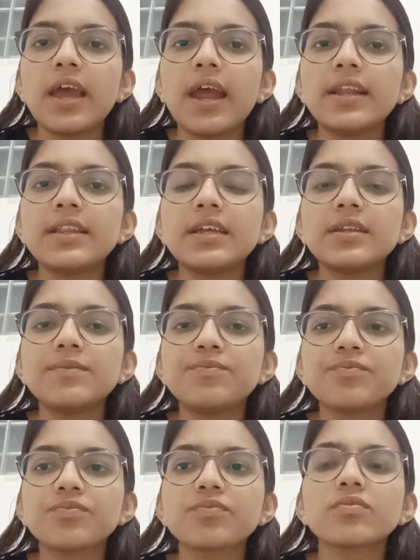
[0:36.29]
and then
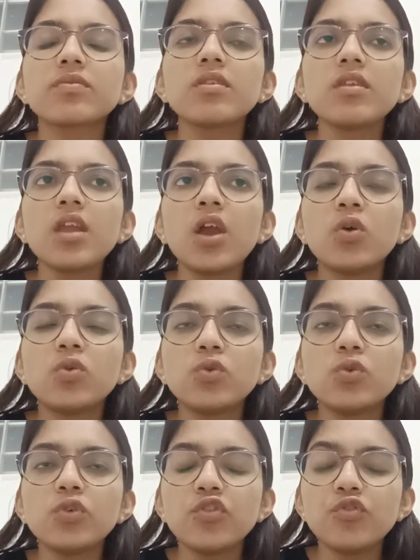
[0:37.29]
to
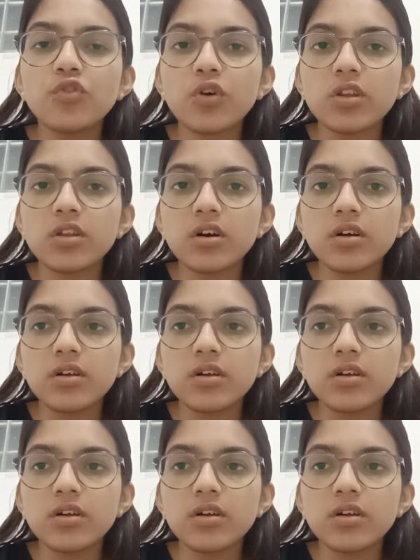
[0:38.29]
ensure the